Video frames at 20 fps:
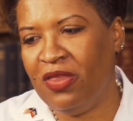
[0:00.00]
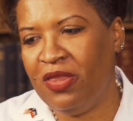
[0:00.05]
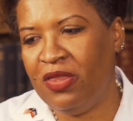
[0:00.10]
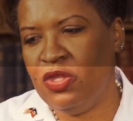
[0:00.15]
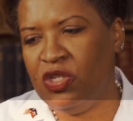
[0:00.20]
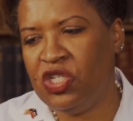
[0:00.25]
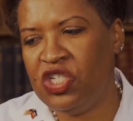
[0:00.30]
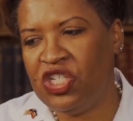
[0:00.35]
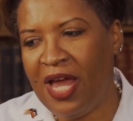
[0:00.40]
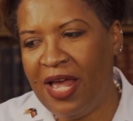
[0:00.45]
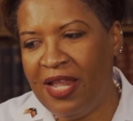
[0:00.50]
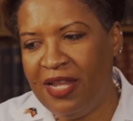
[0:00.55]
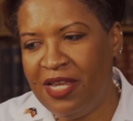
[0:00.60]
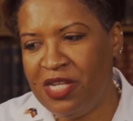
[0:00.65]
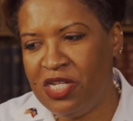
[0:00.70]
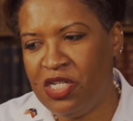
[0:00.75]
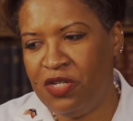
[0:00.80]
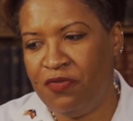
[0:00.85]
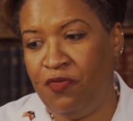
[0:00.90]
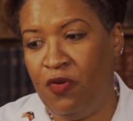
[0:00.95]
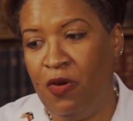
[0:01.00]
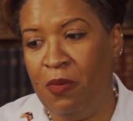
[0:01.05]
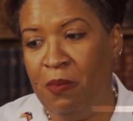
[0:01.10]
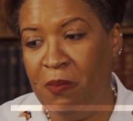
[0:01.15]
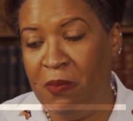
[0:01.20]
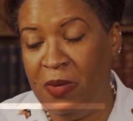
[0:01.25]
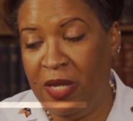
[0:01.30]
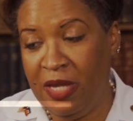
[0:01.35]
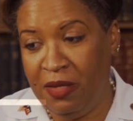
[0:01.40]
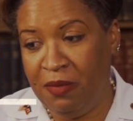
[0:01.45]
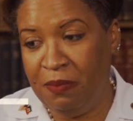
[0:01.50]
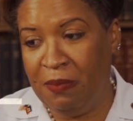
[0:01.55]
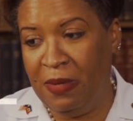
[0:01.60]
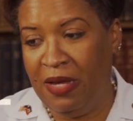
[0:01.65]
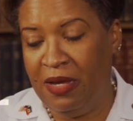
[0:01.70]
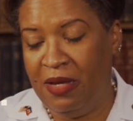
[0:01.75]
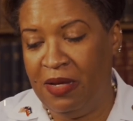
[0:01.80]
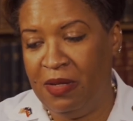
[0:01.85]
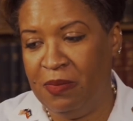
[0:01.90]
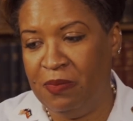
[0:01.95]
The challenge for me
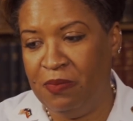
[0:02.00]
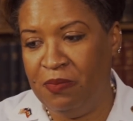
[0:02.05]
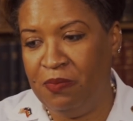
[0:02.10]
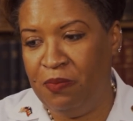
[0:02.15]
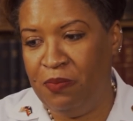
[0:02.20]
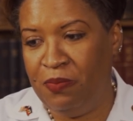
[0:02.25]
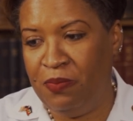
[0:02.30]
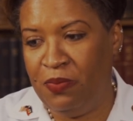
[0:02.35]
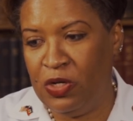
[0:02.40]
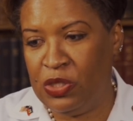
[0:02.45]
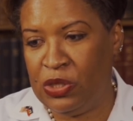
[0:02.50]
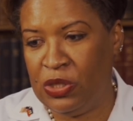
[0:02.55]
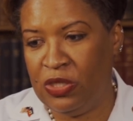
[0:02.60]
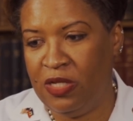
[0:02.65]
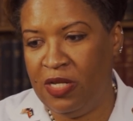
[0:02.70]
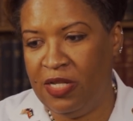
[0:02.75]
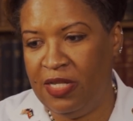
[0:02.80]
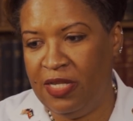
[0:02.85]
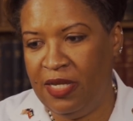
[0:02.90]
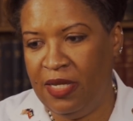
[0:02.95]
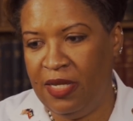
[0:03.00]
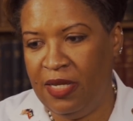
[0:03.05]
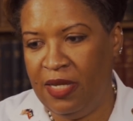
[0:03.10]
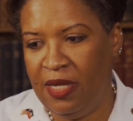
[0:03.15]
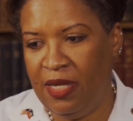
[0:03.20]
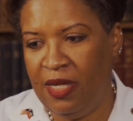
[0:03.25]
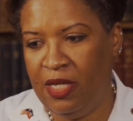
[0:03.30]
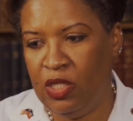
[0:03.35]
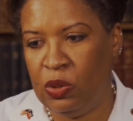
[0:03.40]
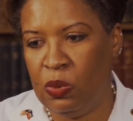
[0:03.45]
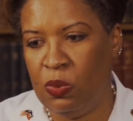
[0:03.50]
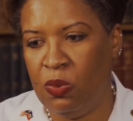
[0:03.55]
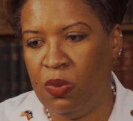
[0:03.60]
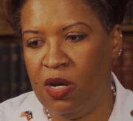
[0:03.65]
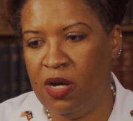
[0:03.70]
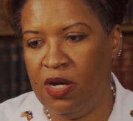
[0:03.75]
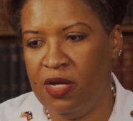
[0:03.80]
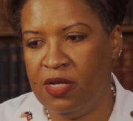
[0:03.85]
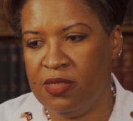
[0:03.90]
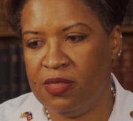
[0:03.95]
personally, it
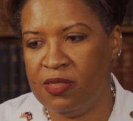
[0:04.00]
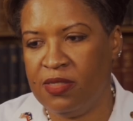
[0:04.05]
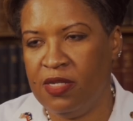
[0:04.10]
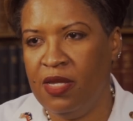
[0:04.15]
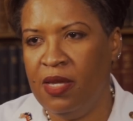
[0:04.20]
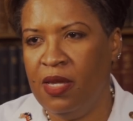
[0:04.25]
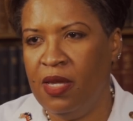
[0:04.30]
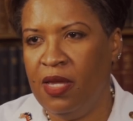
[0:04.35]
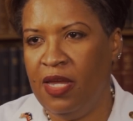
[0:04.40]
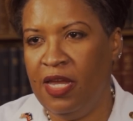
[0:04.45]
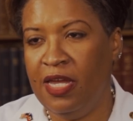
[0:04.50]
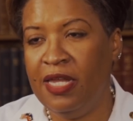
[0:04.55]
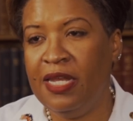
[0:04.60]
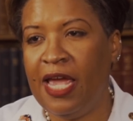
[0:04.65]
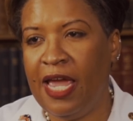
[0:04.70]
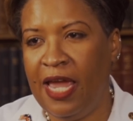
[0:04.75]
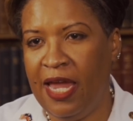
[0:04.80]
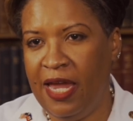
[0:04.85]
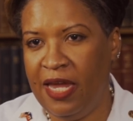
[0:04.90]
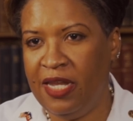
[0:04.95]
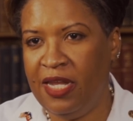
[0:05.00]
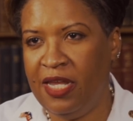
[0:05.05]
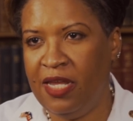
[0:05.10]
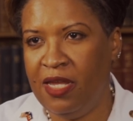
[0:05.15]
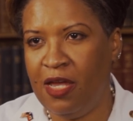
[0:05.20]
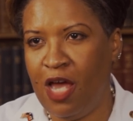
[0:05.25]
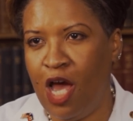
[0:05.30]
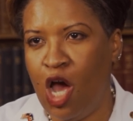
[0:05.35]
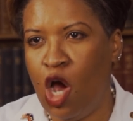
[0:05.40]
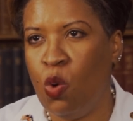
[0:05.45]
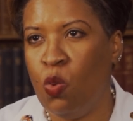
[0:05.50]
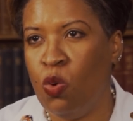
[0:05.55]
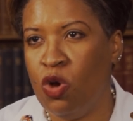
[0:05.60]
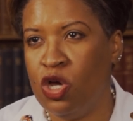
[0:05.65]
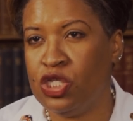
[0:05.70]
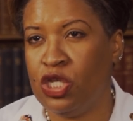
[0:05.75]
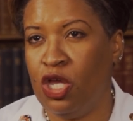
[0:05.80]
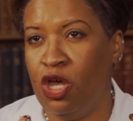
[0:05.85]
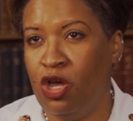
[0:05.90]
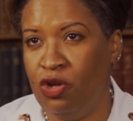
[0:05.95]
was in Haiti, I
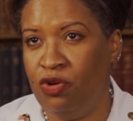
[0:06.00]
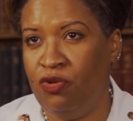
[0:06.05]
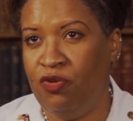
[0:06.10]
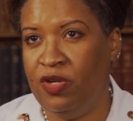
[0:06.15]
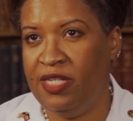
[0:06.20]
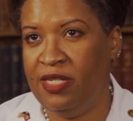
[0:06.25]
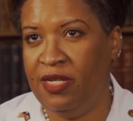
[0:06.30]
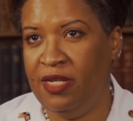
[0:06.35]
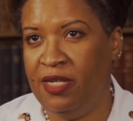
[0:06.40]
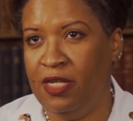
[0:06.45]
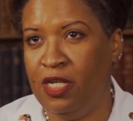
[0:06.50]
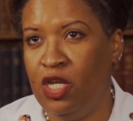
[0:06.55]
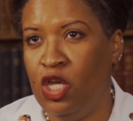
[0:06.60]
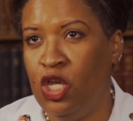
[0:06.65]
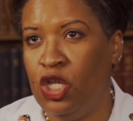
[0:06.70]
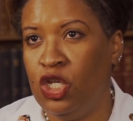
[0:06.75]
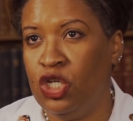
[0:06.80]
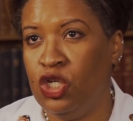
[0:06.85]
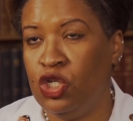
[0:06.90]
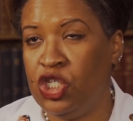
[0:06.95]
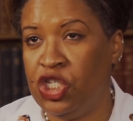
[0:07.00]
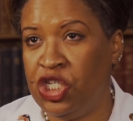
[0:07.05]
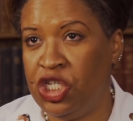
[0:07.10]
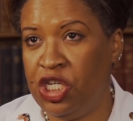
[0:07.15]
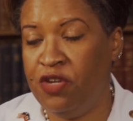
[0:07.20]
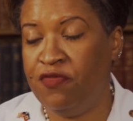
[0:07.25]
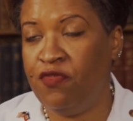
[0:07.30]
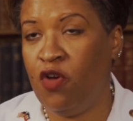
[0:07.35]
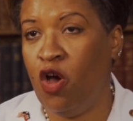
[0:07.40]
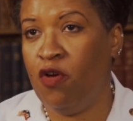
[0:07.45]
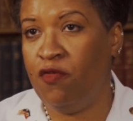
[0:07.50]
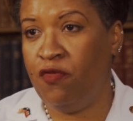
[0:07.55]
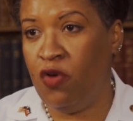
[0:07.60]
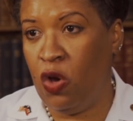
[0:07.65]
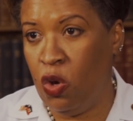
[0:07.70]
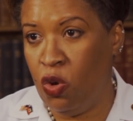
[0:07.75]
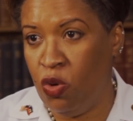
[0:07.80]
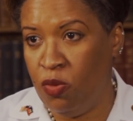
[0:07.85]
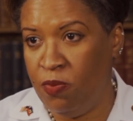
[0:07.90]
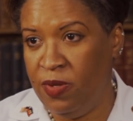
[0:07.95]
was already the chief of
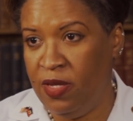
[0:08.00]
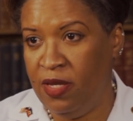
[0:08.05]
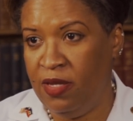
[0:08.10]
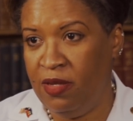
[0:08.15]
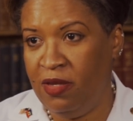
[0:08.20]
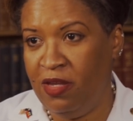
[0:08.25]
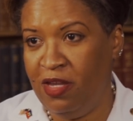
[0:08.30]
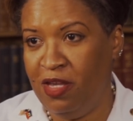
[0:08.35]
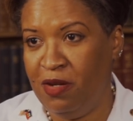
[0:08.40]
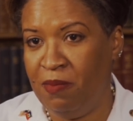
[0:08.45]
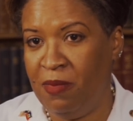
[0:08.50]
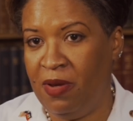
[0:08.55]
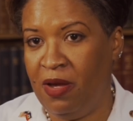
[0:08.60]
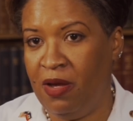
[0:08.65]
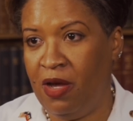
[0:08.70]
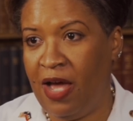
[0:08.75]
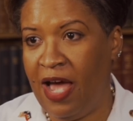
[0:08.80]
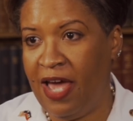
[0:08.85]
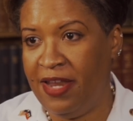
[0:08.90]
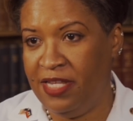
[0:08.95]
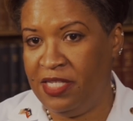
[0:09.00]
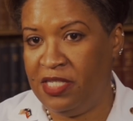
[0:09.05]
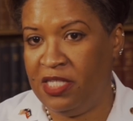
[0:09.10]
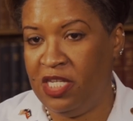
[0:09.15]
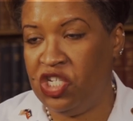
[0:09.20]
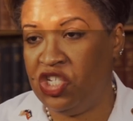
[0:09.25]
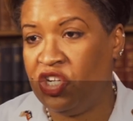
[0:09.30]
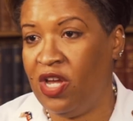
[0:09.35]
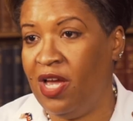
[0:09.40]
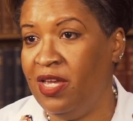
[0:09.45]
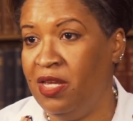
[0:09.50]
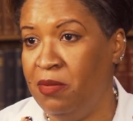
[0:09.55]
OB in anesthesia